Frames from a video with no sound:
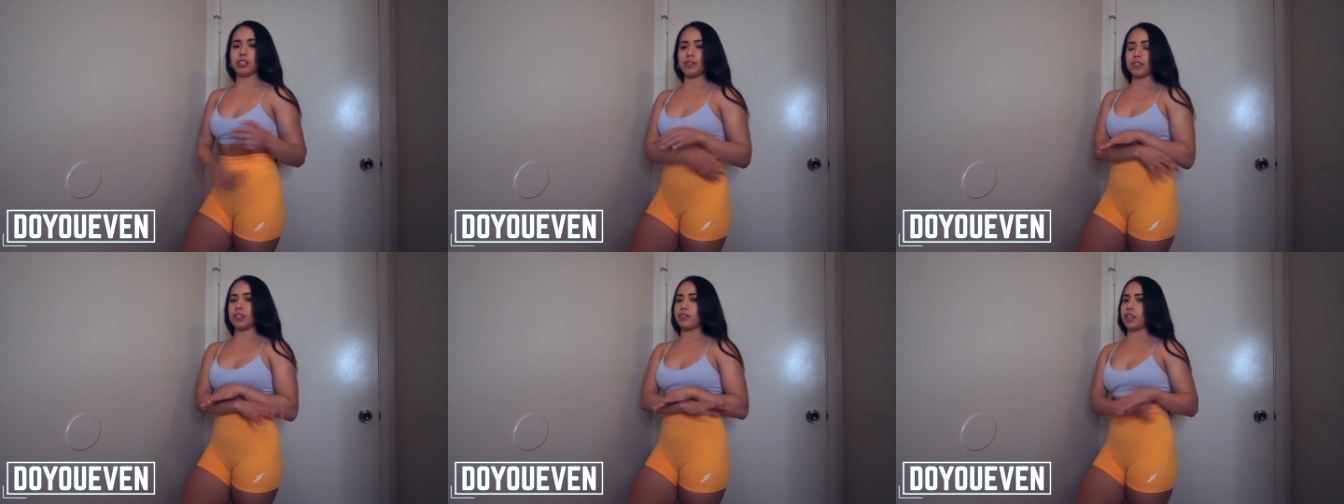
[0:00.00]

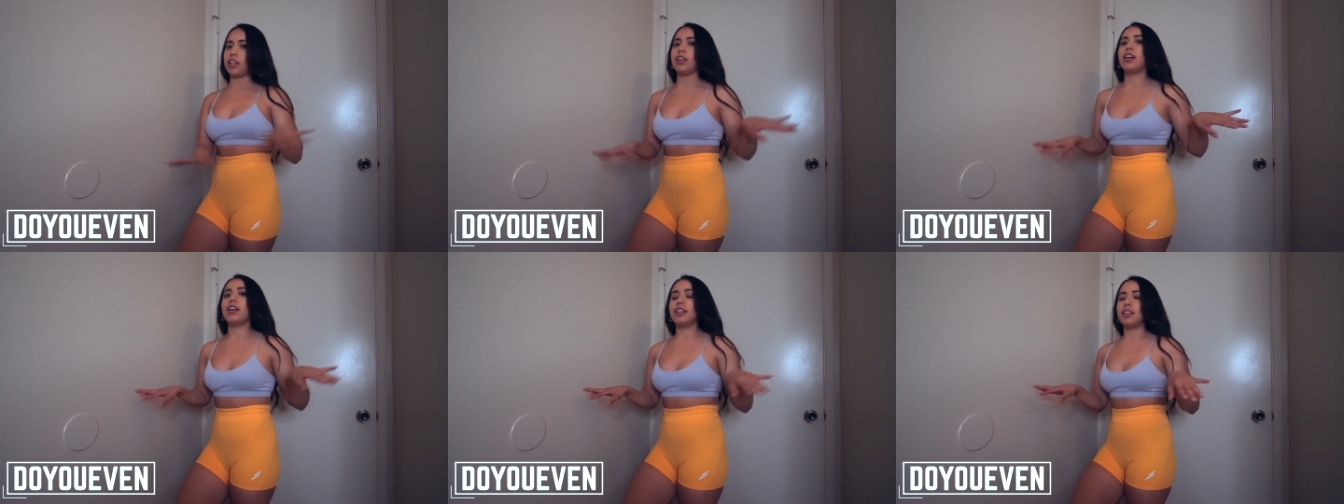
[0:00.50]
even if like
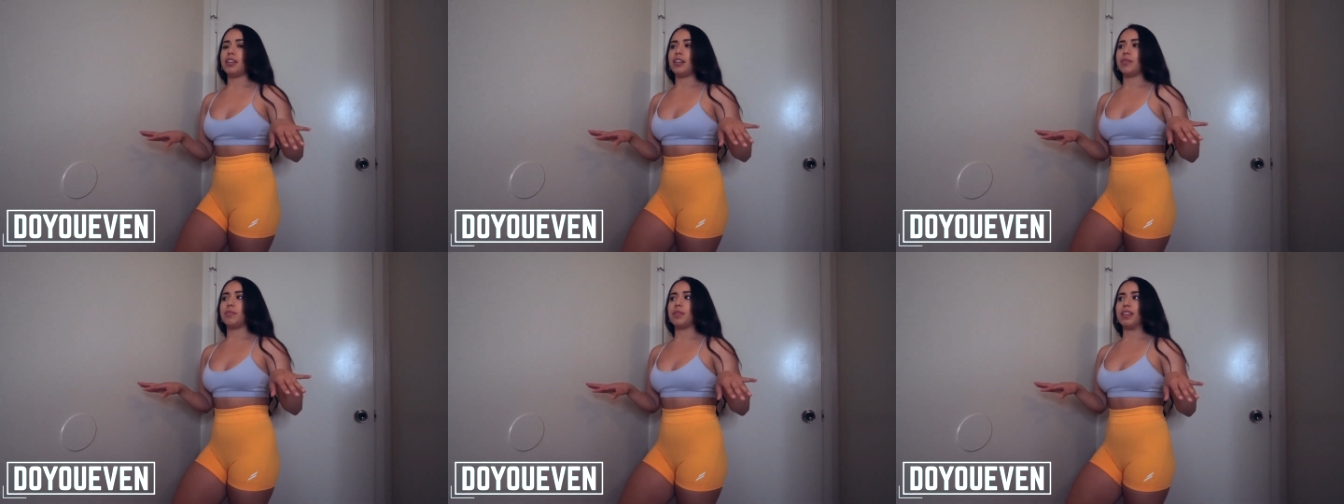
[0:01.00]
they
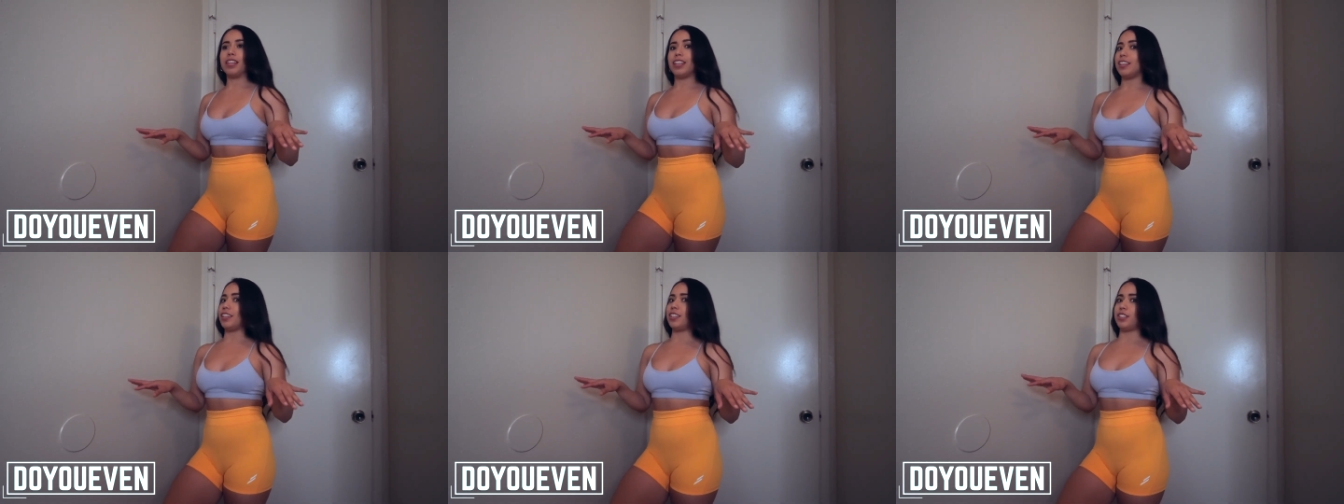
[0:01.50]

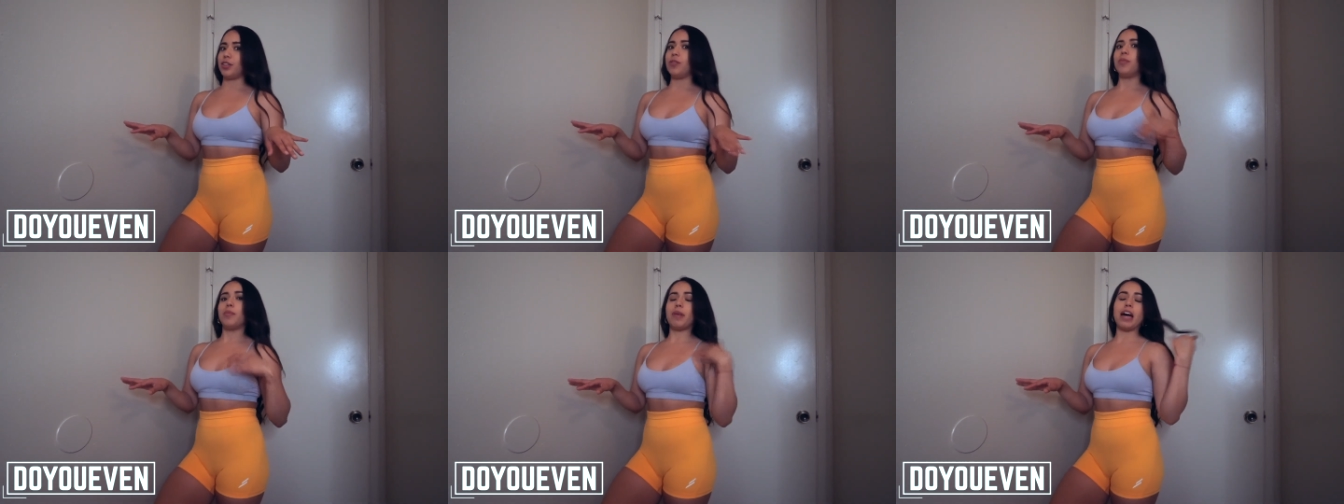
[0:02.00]
completely
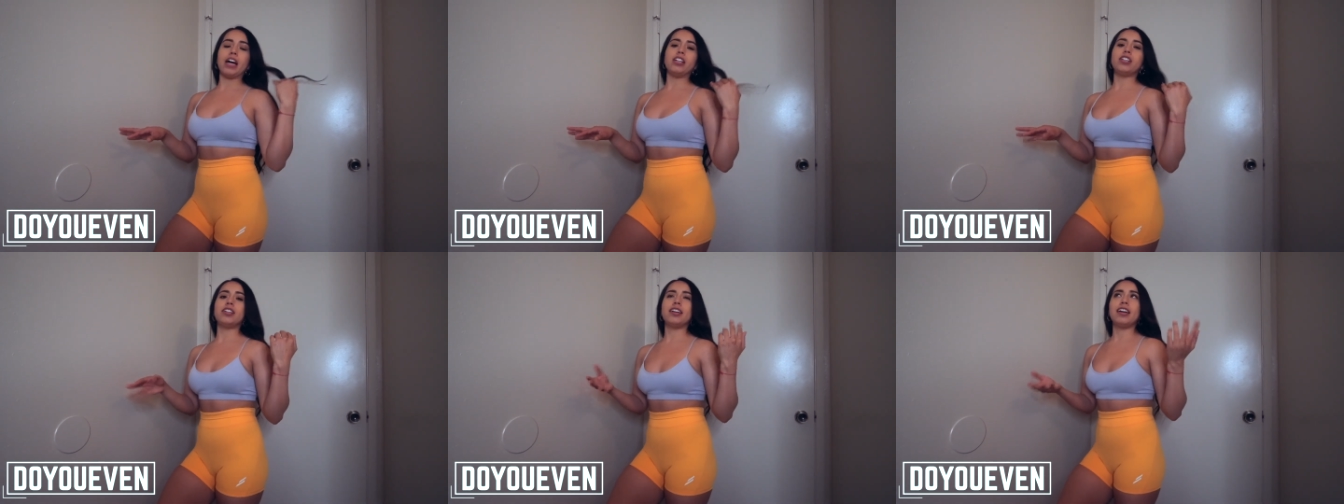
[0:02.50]
don't
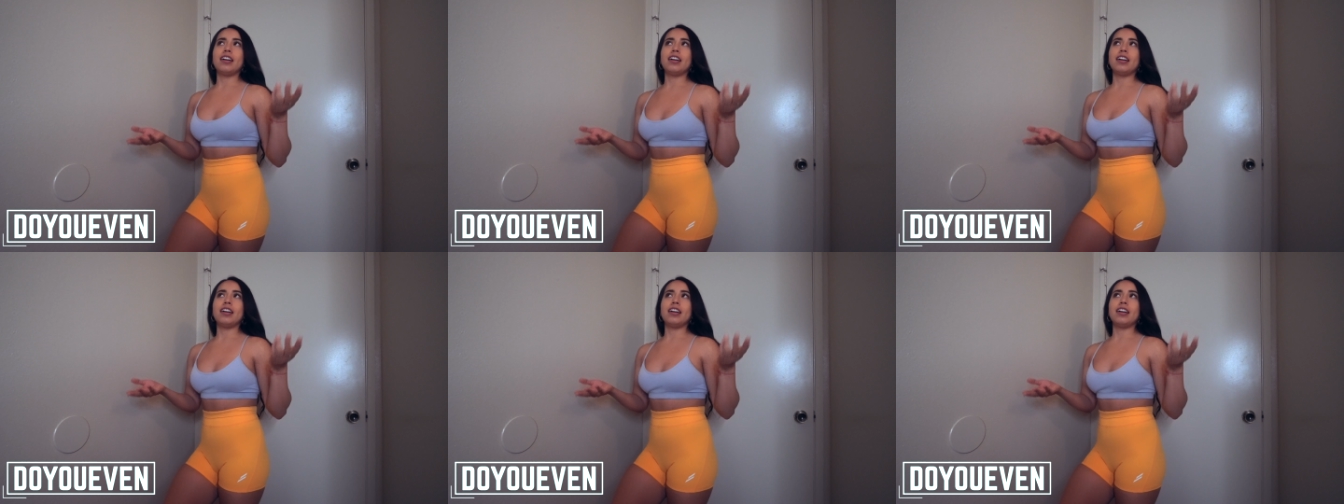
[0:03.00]
match.